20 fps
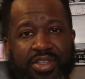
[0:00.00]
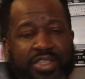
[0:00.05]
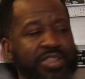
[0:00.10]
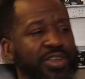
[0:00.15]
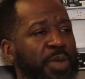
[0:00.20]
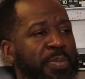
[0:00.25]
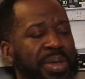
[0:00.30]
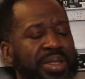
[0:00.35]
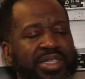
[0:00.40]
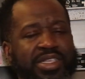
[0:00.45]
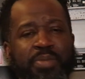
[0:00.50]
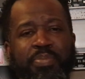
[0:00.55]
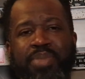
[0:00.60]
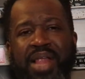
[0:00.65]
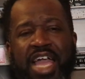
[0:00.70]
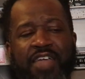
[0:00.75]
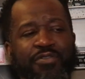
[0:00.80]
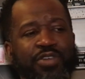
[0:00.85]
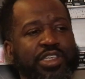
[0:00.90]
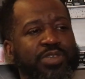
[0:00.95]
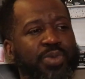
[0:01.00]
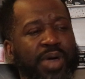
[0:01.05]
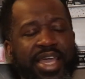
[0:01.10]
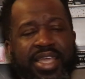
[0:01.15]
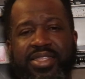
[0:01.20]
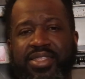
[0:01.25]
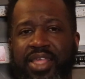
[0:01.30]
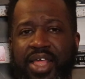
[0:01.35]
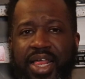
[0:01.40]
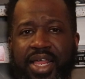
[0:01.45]
So don't make this a black versus
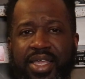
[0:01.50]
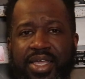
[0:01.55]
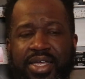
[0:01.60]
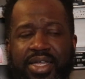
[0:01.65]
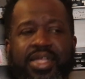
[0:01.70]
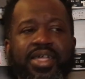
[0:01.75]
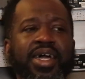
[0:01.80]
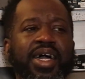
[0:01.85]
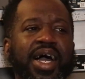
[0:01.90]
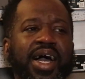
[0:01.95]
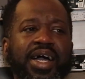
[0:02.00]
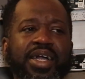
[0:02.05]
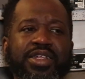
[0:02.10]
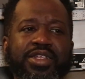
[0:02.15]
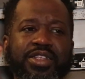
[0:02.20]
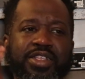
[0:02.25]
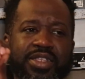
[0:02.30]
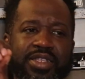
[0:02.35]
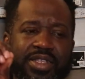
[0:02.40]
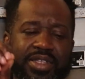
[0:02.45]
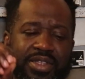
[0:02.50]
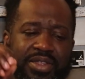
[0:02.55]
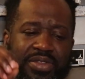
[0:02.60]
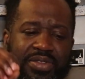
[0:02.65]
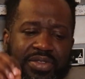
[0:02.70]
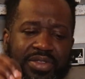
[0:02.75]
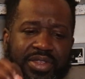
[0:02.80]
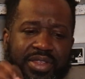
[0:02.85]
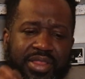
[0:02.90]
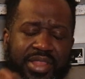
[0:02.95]
white thing.
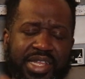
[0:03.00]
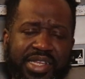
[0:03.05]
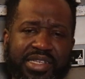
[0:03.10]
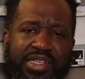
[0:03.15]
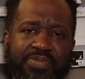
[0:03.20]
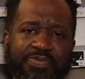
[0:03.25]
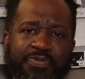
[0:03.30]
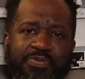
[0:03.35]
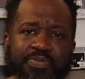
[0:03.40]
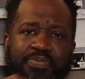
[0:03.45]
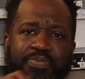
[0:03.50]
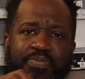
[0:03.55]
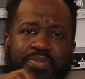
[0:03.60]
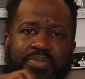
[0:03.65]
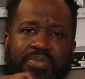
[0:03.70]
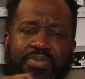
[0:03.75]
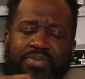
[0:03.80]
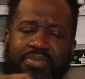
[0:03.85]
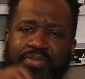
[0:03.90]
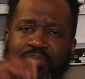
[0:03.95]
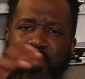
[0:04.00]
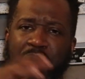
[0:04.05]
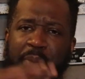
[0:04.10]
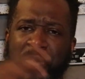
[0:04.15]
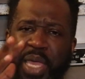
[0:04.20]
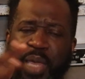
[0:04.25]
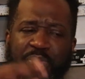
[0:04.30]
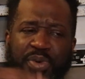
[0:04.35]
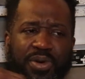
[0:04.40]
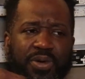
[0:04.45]
Listen, my
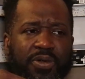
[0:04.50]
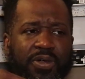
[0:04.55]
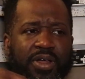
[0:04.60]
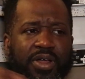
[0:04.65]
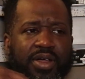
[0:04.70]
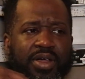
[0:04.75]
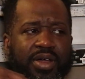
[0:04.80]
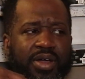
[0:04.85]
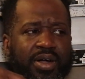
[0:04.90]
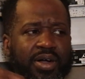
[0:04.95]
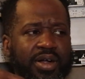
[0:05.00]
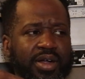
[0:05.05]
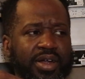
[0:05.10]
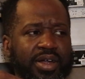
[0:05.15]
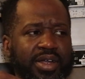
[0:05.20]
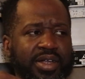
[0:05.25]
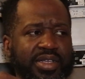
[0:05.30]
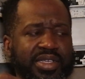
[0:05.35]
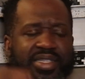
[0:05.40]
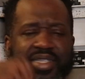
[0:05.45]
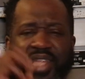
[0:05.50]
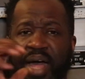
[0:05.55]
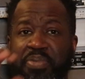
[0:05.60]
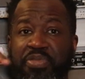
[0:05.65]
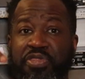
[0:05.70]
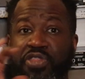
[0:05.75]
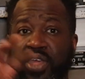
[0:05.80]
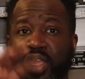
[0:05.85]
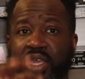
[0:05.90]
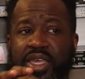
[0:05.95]
people,
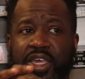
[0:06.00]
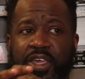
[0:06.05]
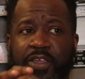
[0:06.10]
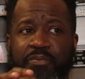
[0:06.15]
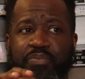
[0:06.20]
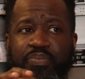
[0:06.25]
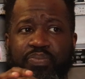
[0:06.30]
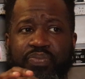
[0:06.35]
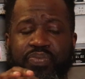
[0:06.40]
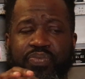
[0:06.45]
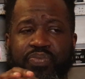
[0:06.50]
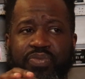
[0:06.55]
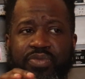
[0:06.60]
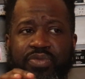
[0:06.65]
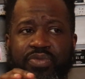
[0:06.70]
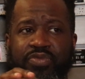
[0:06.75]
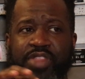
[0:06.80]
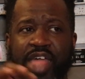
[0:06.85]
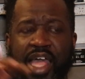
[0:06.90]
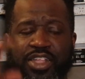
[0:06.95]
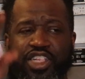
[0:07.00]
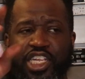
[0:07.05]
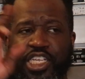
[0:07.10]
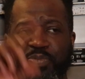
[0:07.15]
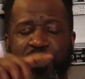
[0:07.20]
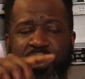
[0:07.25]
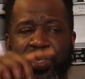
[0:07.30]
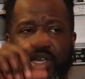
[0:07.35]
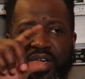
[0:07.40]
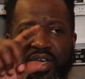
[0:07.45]
stop thinking that
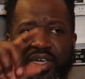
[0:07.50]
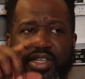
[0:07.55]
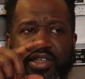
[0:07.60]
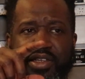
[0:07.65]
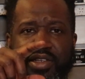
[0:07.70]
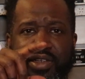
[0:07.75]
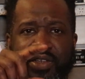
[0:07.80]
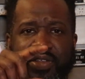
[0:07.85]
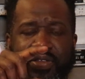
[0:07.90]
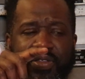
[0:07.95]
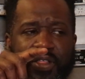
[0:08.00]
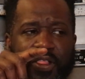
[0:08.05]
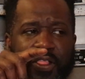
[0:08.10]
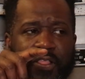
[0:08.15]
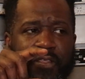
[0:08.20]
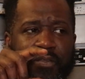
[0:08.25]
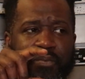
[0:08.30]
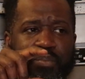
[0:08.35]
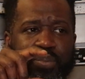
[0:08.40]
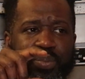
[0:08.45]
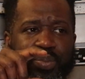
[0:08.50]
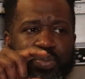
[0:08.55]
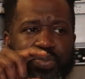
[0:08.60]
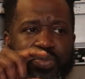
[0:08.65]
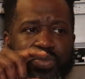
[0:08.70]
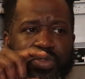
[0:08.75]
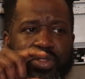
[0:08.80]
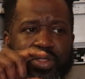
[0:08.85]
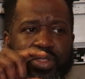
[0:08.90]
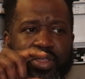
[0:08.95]
just because
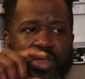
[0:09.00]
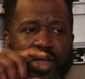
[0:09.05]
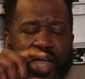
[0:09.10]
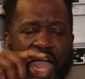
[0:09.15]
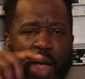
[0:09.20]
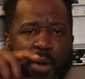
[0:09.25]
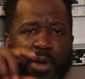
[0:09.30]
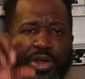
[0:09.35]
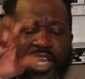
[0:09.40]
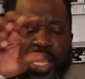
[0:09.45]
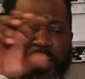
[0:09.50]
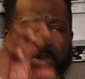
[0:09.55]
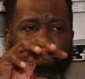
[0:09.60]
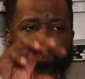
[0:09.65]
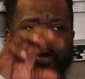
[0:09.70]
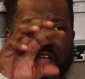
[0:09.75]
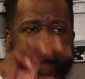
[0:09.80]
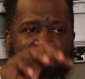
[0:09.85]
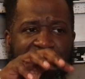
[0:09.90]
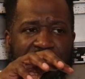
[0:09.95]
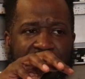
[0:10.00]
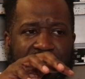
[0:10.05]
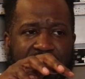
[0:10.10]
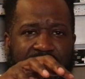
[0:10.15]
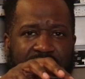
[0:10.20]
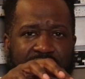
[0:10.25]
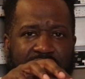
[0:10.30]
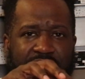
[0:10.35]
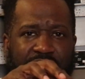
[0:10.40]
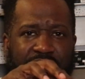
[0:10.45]
our
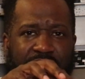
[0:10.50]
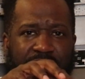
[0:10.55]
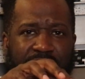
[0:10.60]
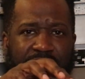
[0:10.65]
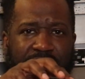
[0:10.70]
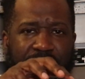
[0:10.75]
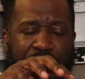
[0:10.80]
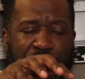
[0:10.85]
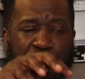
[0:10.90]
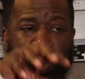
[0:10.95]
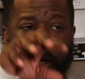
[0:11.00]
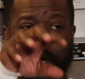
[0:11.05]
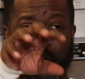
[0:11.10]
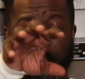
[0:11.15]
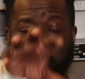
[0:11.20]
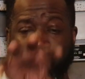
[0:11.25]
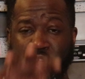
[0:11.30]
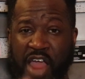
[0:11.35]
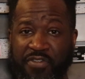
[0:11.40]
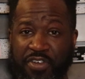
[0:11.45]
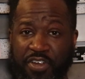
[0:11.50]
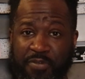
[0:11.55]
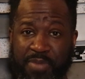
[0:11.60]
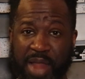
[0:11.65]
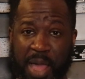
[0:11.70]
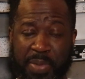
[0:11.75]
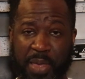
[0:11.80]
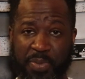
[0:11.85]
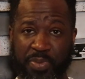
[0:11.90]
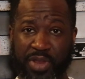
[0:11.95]
demographic or your demographic of
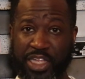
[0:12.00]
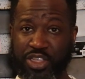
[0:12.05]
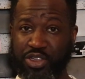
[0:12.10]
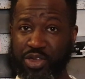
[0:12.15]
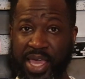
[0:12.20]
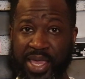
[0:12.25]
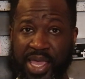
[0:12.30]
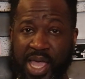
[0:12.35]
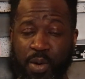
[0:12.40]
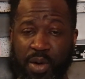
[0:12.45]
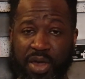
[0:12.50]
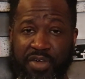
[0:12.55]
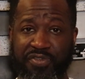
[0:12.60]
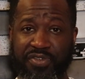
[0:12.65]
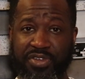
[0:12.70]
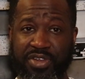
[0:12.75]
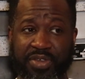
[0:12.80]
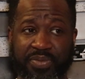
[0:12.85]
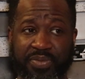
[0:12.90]
black people that you hang out with